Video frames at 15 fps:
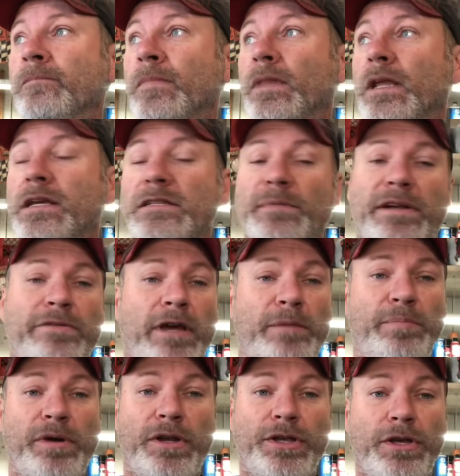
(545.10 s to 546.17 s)
because I'm getting ready to
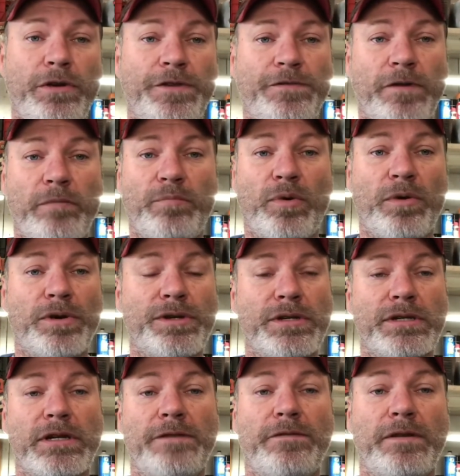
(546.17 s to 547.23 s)
put a huge front porch and
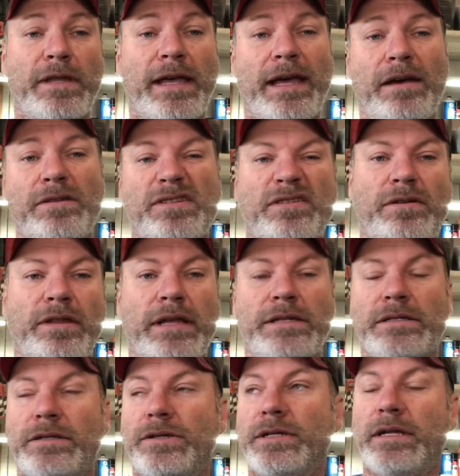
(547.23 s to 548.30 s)
stuff on the house, and all that's
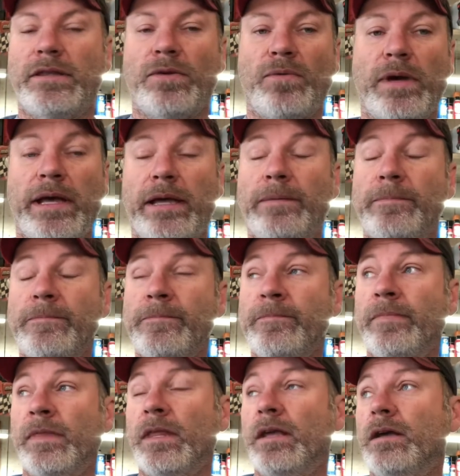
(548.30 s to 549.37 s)
just in the way.
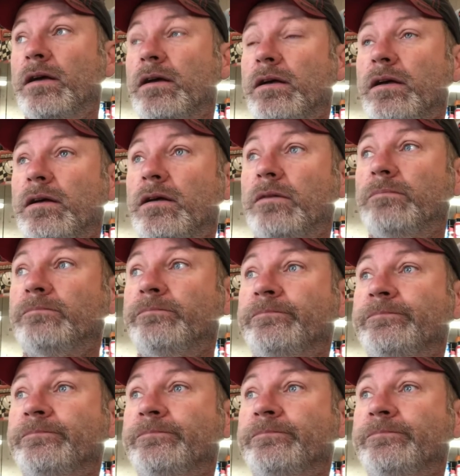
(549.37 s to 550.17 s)
Gonna